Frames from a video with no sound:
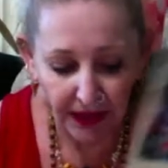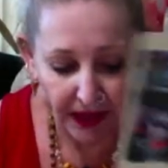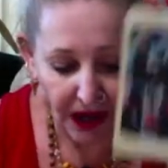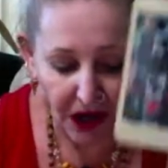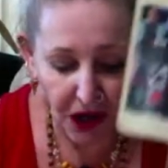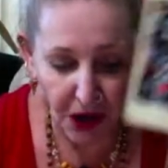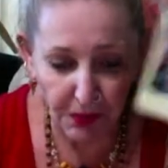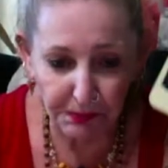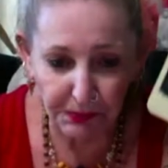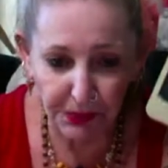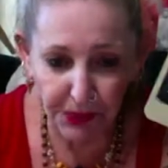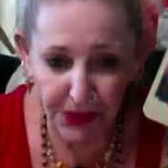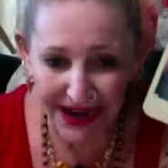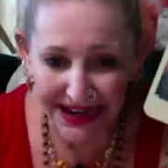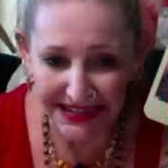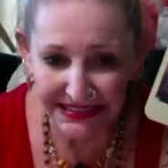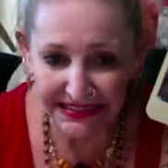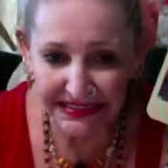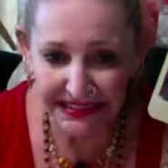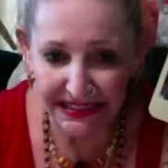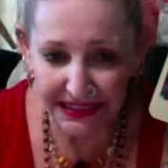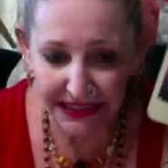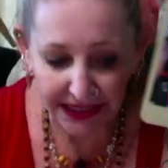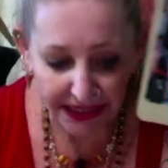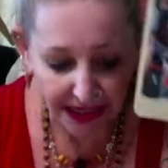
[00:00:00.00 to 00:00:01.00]
oppress
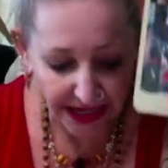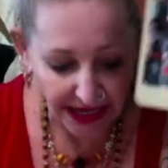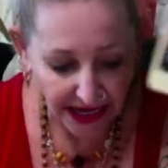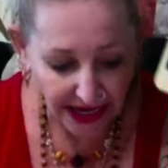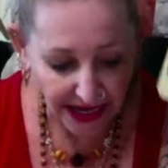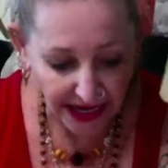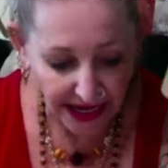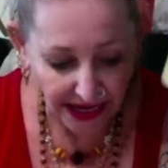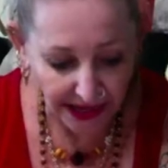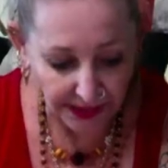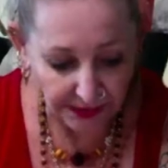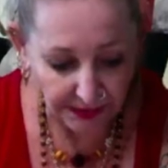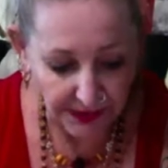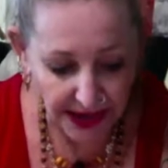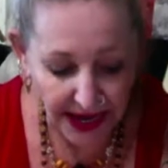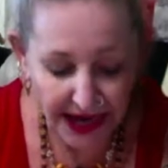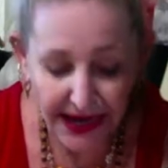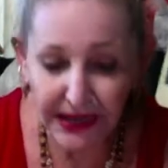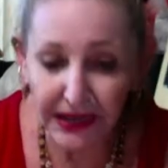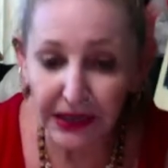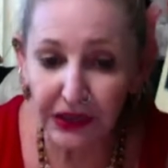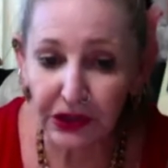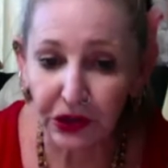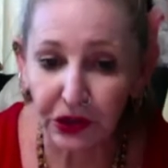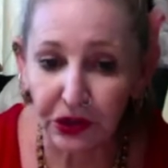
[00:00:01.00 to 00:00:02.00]
it, and make
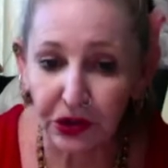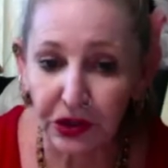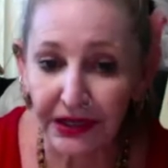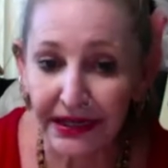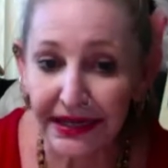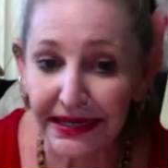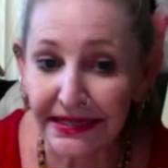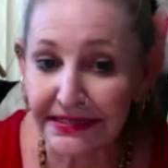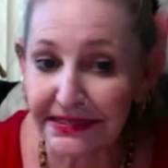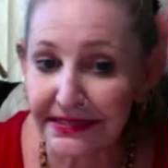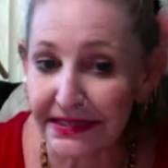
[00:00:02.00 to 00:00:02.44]
it look as